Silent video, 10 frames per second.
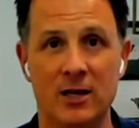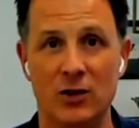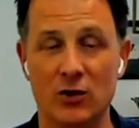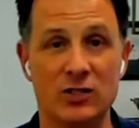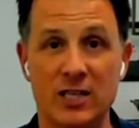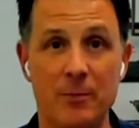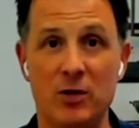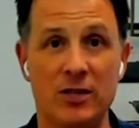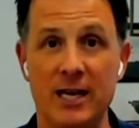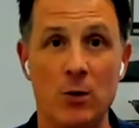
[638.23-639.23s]
There's
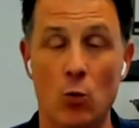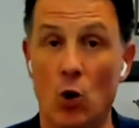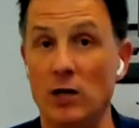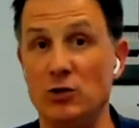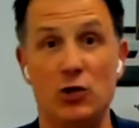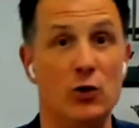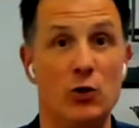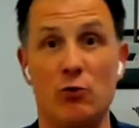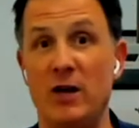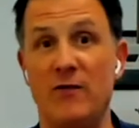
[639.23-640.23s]
typically 1, 2,
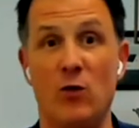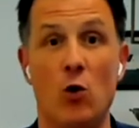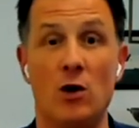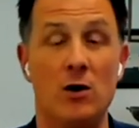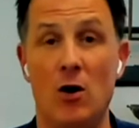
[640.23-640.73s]
3, 4.